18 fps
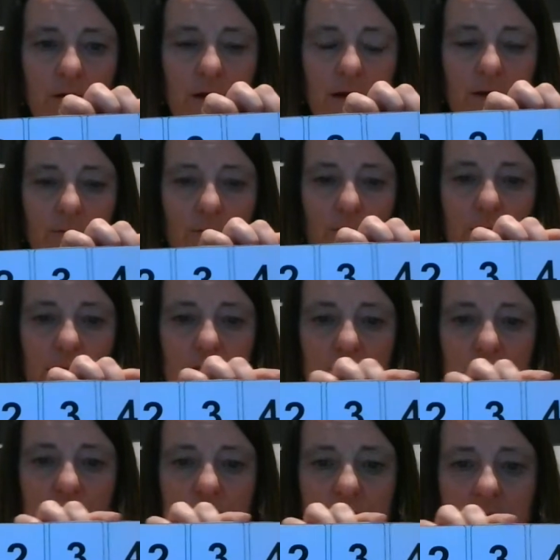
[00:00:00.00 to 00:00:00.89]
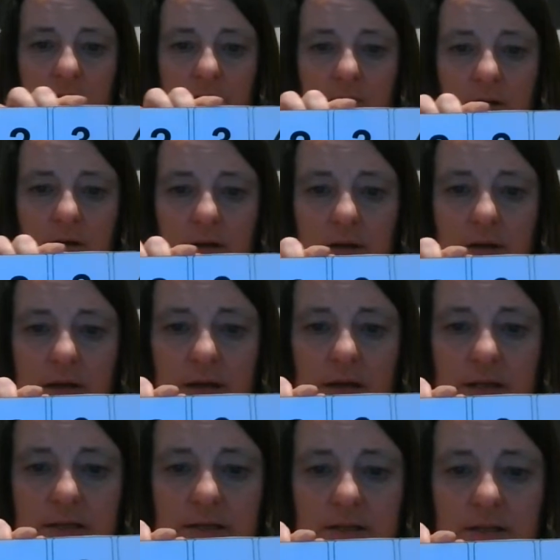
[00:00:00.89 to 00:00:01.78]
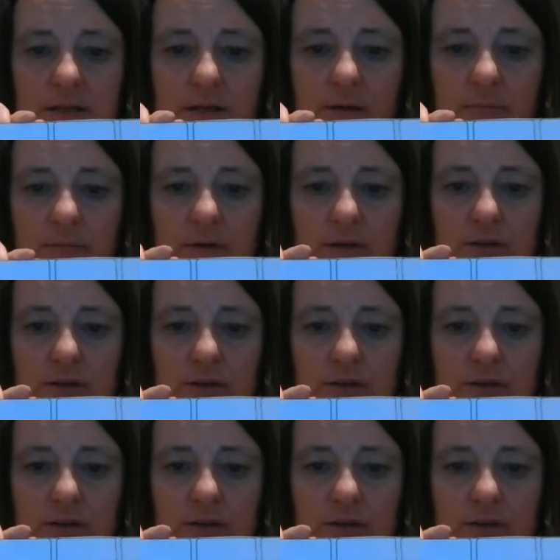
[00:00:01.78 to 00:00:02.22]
and which is the number